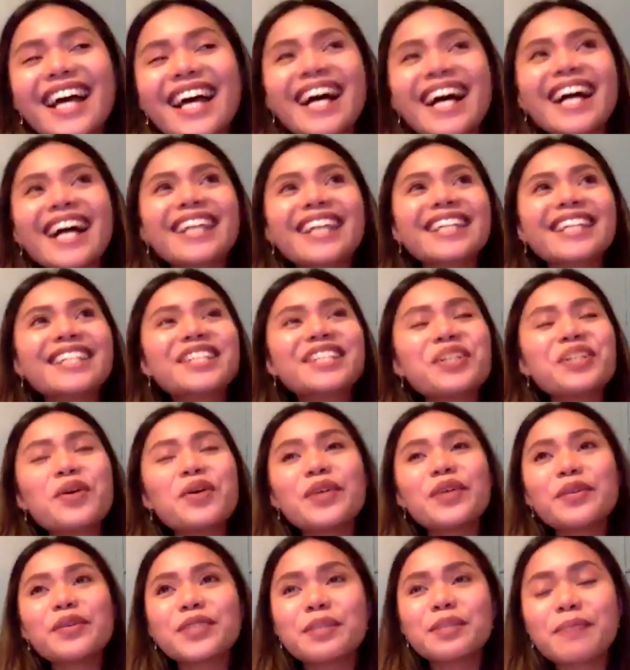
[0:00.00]
I didn't know
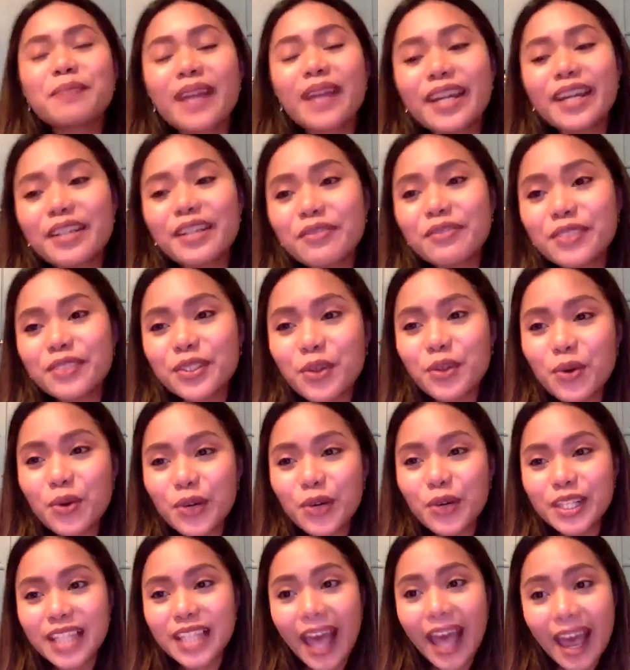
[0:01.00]
I was applying for the
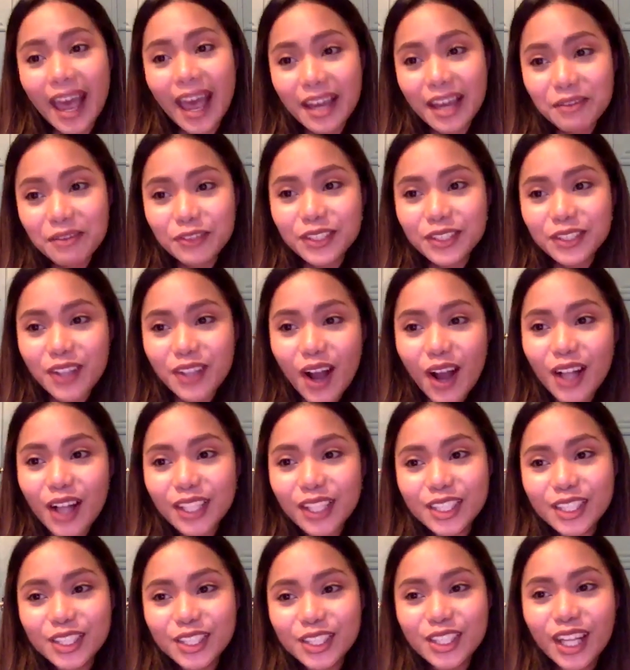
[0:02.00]
course and for the
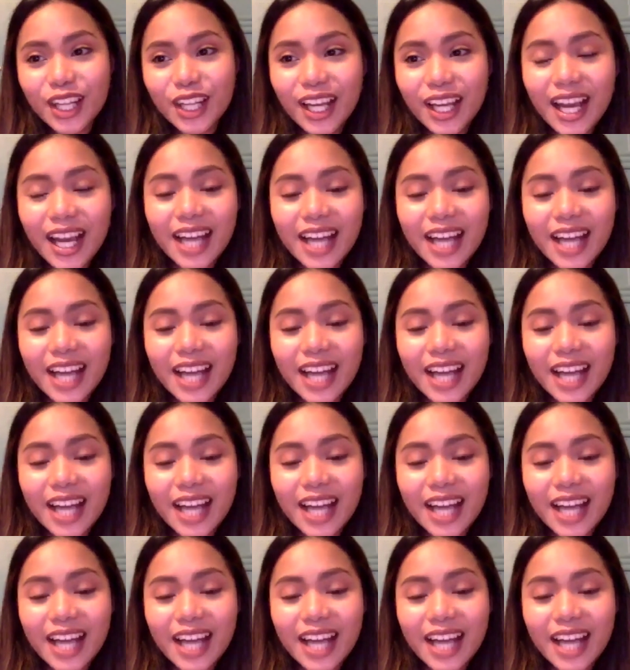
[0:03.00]
college